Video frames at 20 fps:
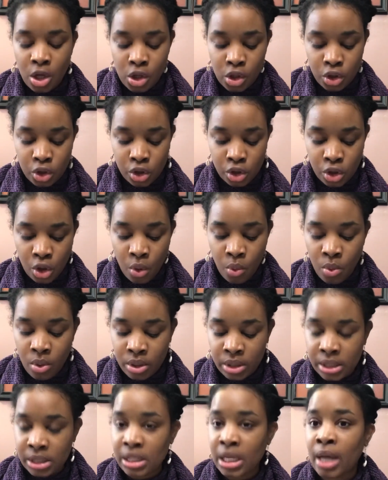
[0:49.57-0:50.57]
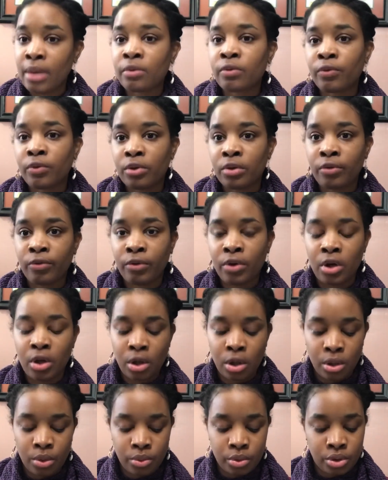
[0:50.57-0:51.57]
sew-on snaps for the front
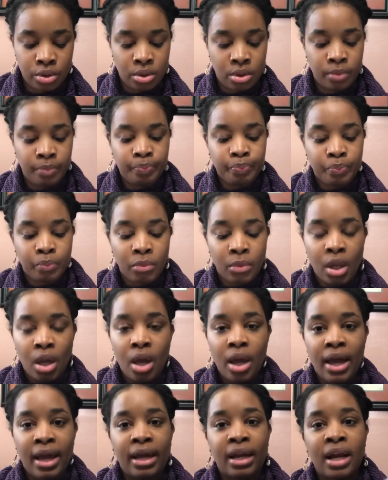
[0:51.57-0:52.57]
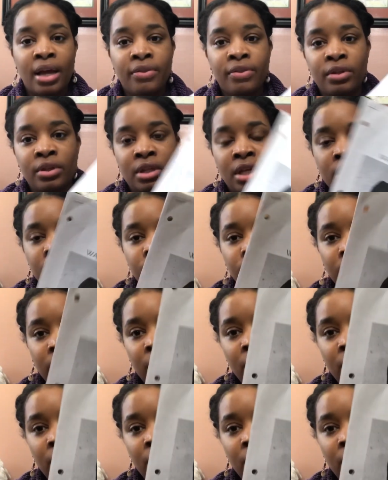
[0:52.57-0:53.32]
closure. And I think that's really